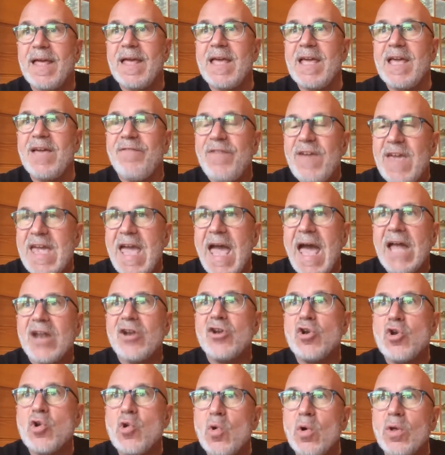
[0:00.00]
If he had
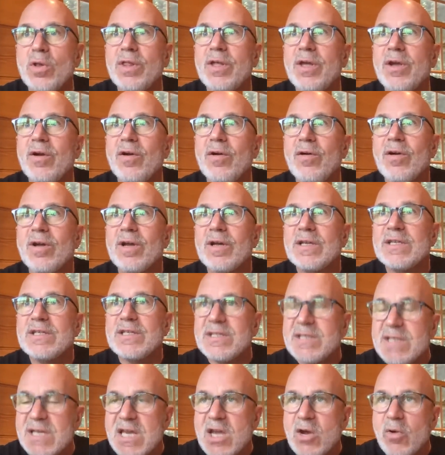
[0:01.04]
nuclear
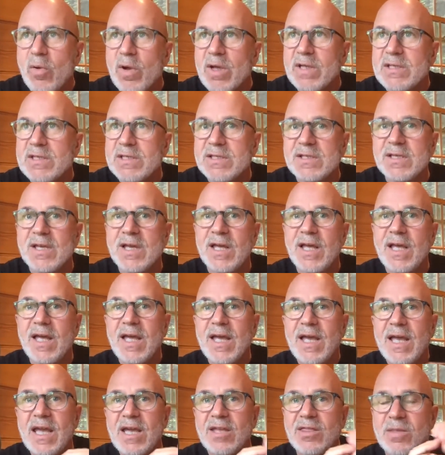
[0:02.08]
secrets
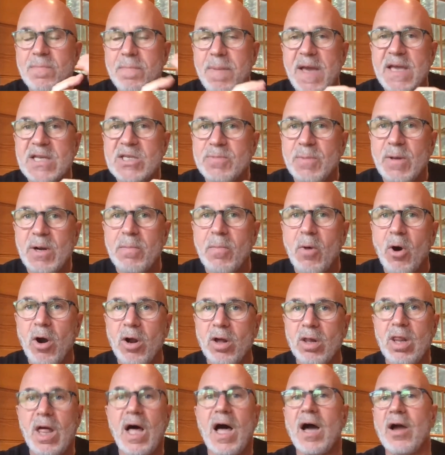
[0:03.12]
in the basement at
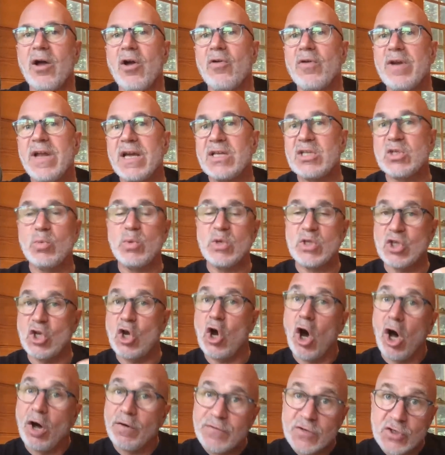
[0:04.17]
Mar-a-Lago next to his
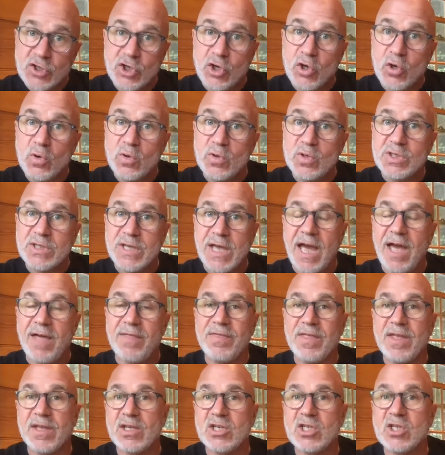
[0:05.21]
golf shoes and
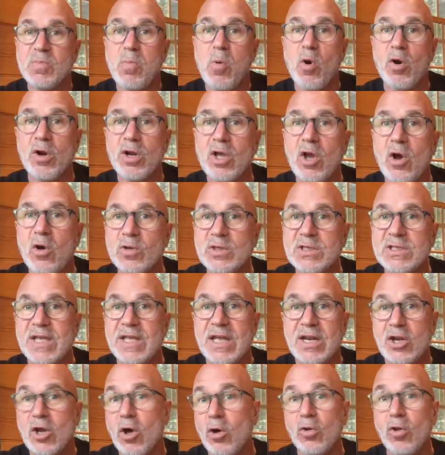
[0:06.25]
the sport coats
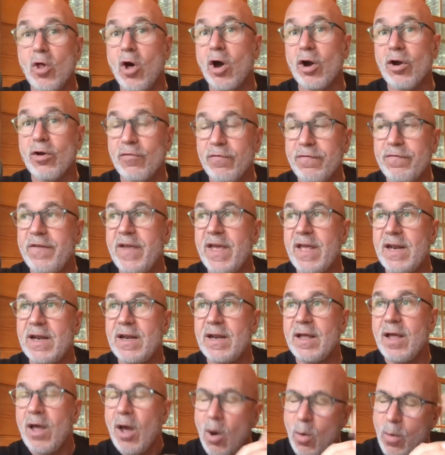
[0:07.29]
that no longer fit,
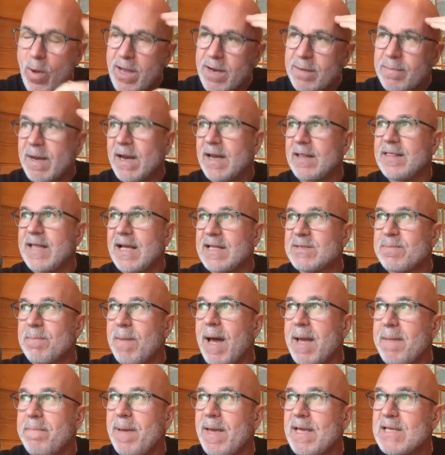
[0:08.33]
oh wait a minute, that's
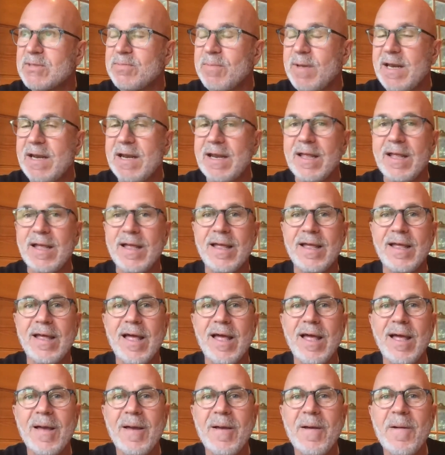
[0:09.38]
my basement
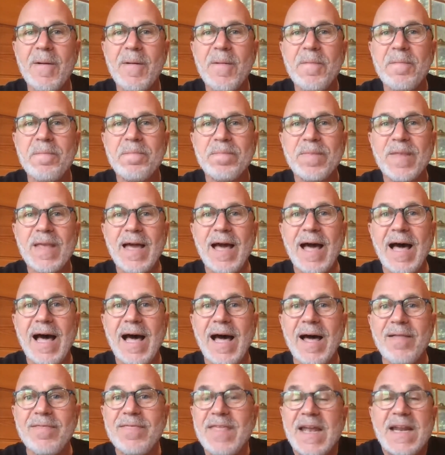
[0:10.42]

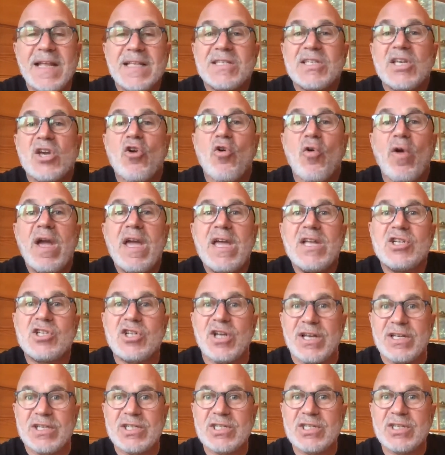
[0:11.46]
uh, then it's
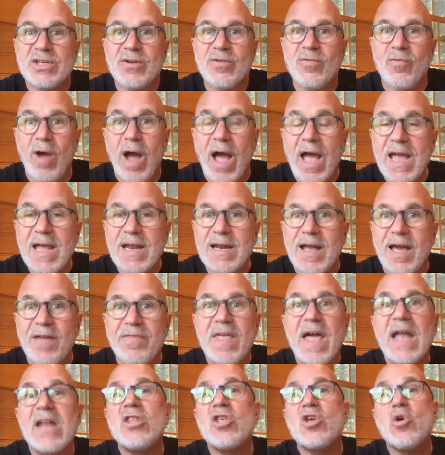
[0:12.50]
egregious, right? And
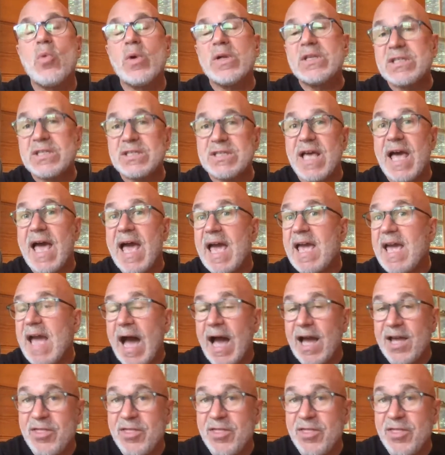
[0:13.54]
then you would say, I